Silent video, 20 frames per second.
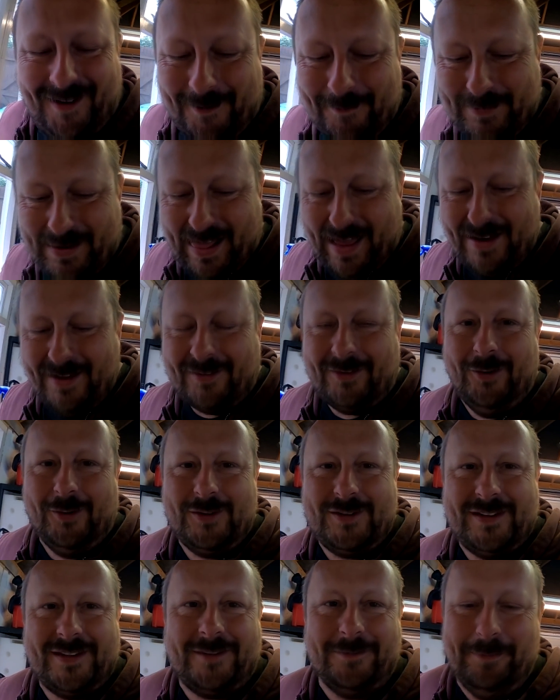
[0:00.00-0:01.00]
I'm glad it's
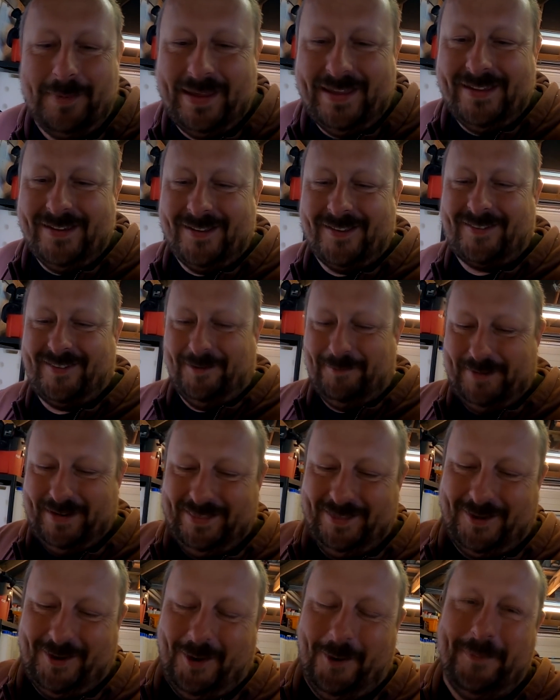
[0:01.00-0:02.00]
not just me, because someone
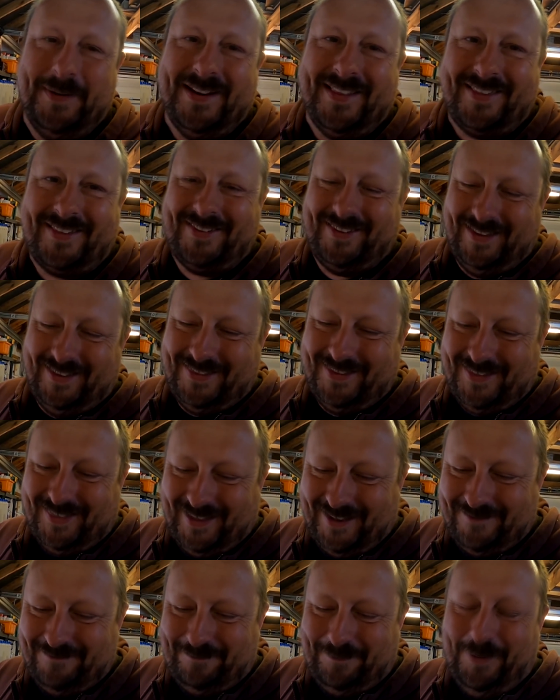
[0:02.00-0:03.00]
in the comments said that
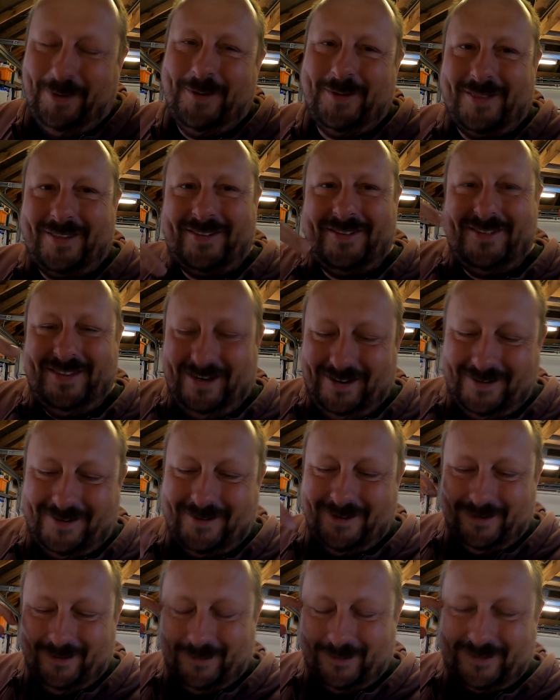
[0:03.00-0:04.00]
they've put
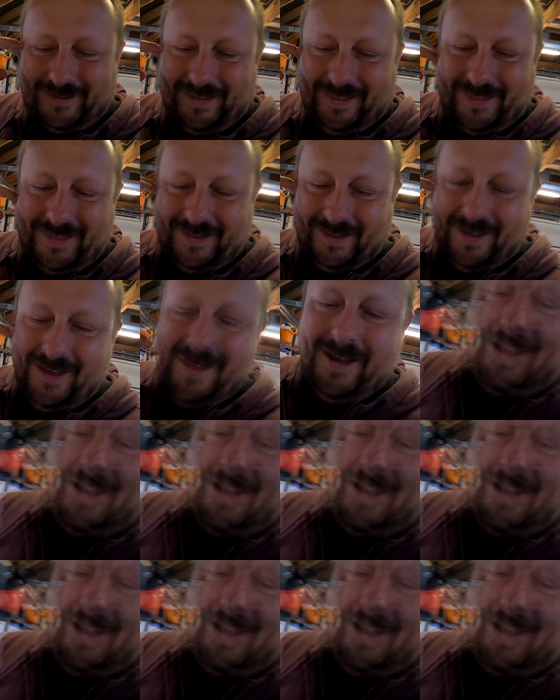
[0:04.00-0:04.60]
silicone or something